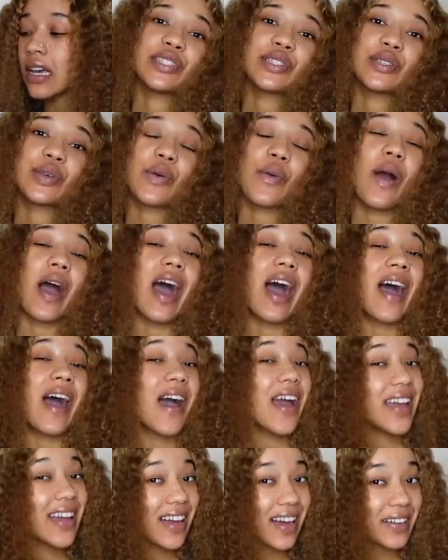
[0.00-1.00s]
So
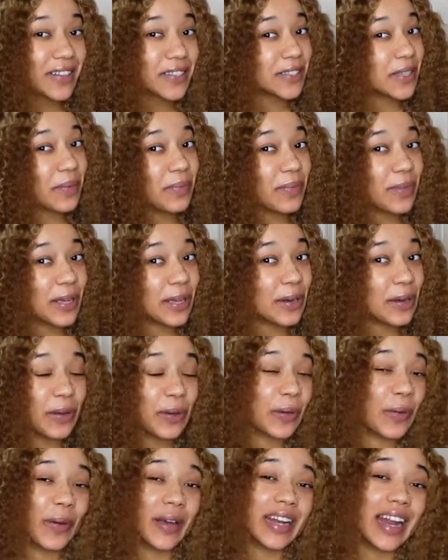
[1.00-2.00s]
I got something
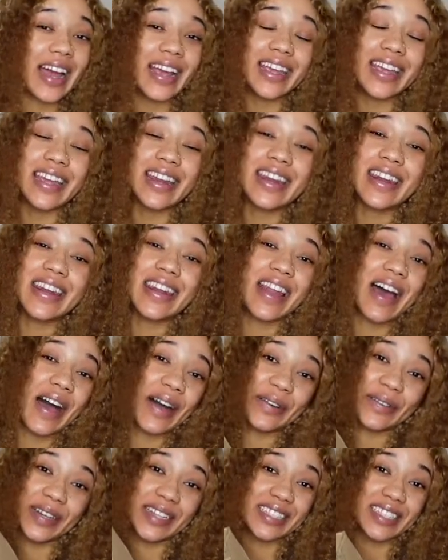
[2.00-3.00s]
new and I
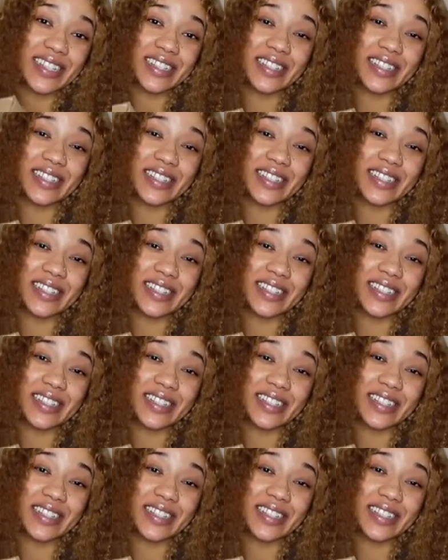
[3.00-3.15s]
cannot wait to